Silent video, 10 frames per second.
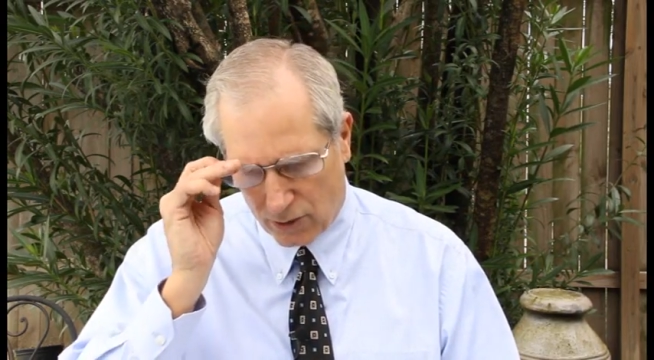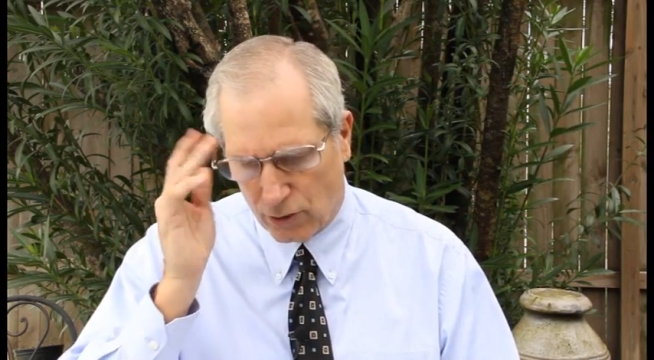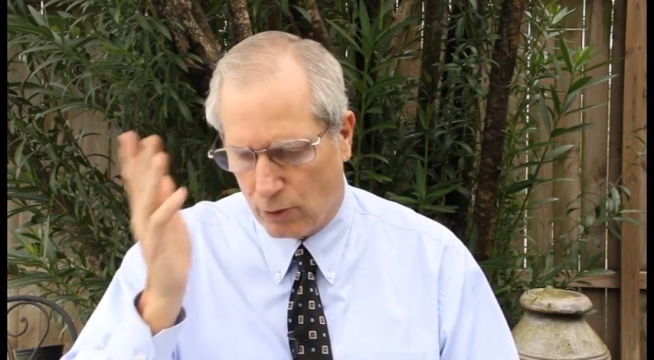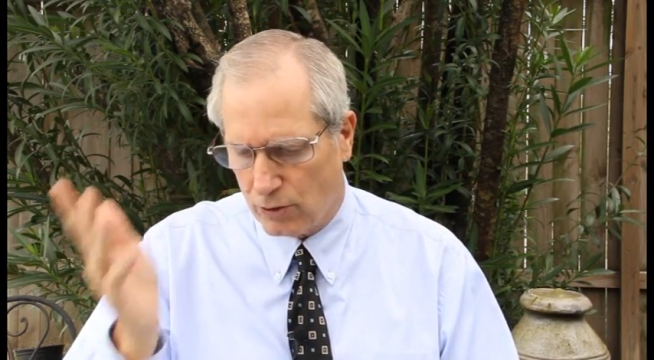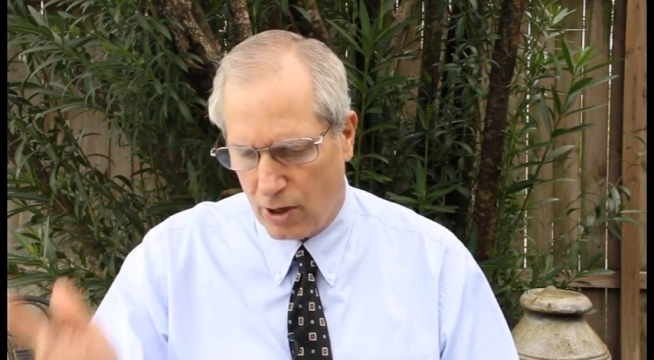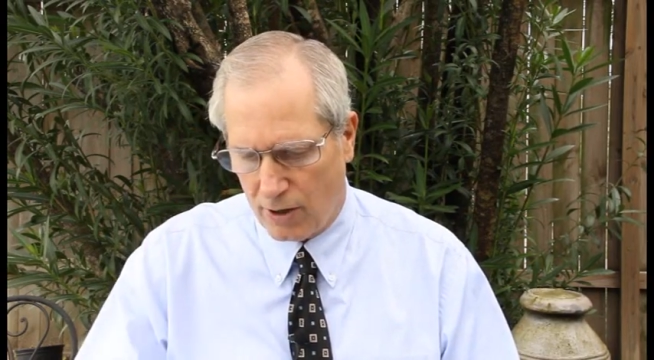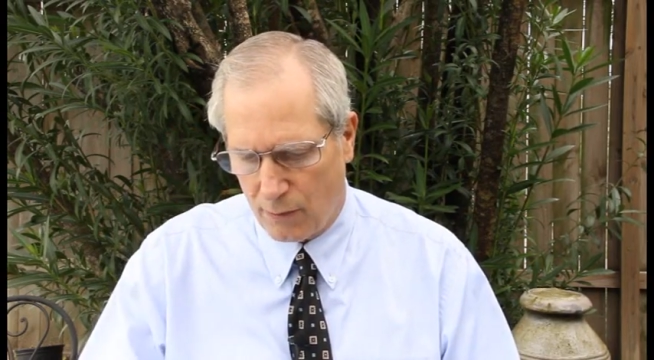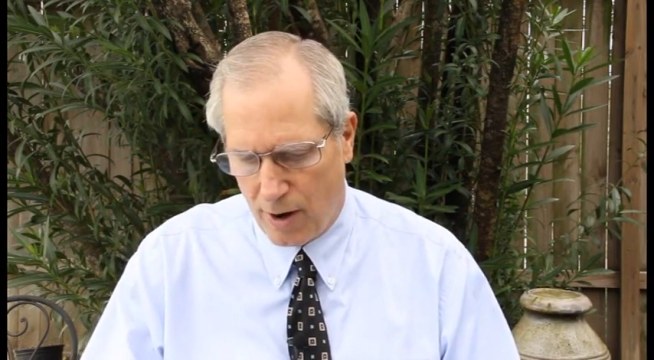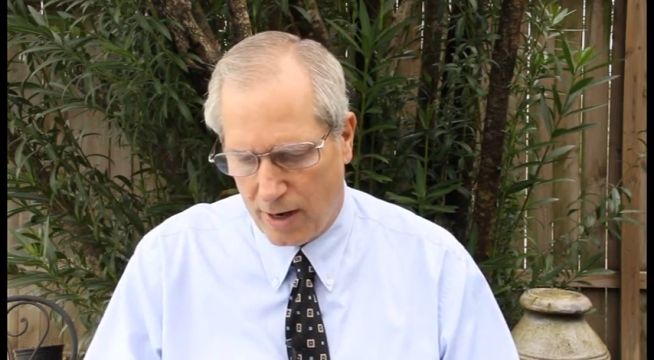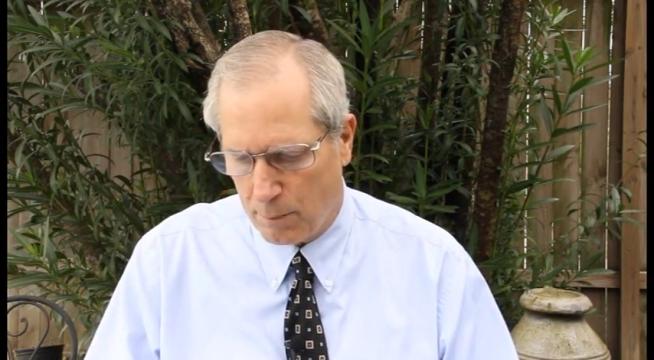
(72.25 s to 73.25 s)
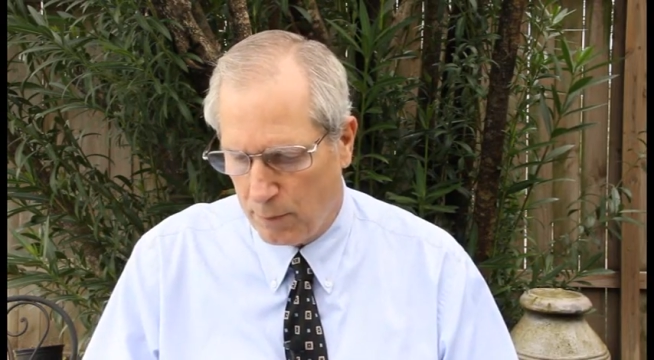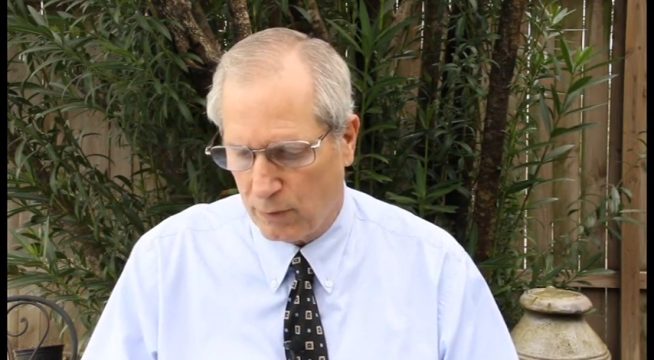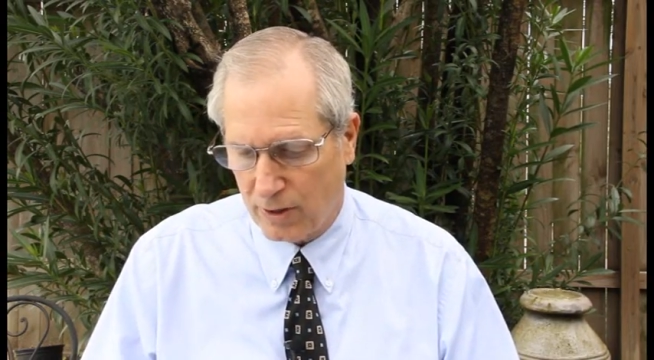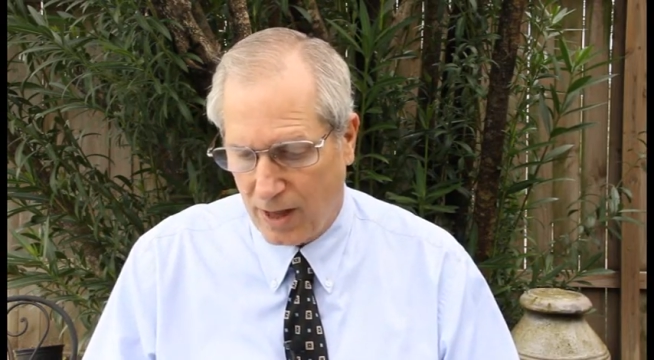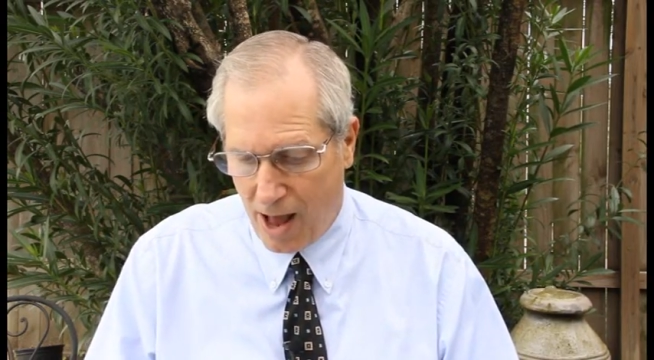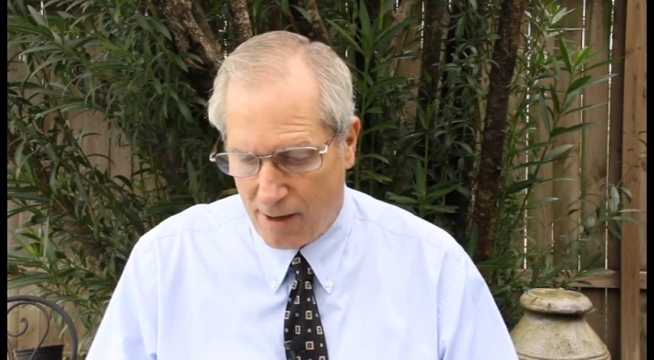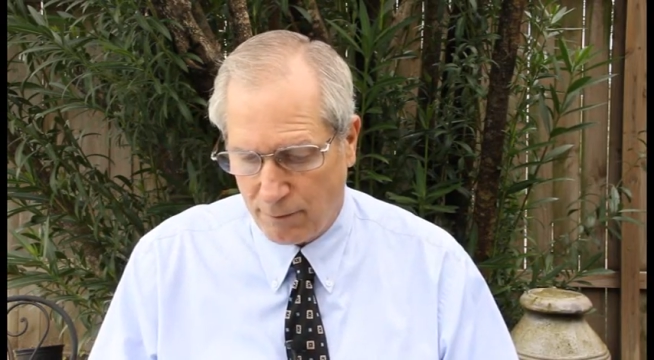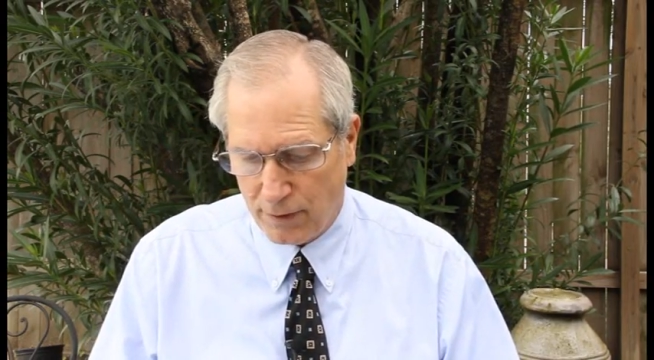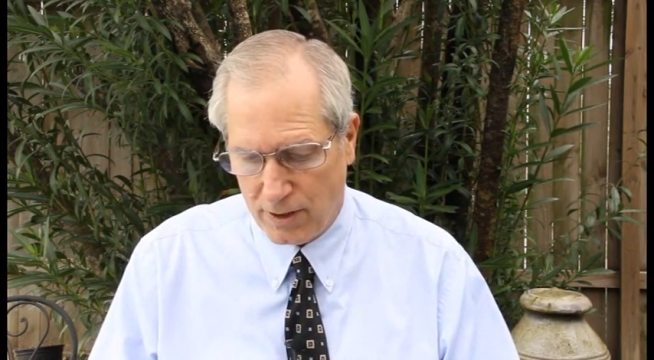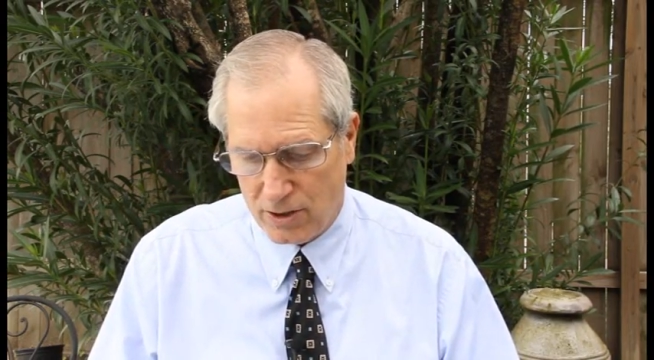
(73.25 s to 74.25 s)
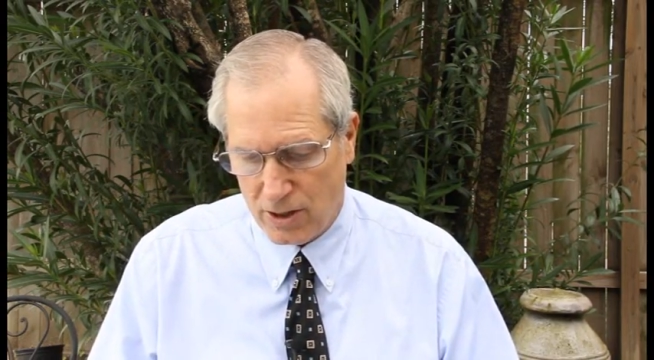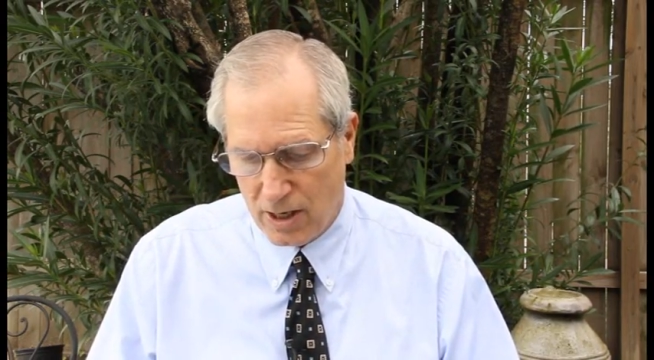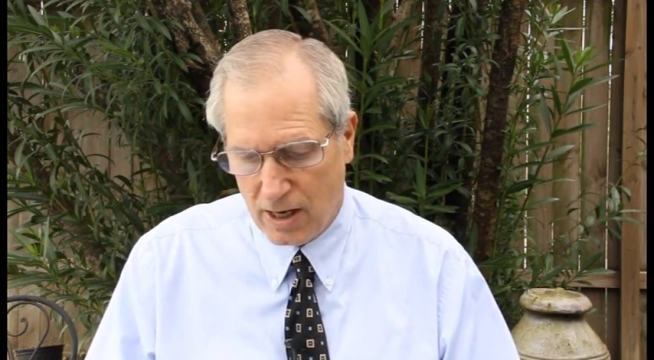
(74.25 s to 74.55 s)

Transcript: She goes on to write, it built confidence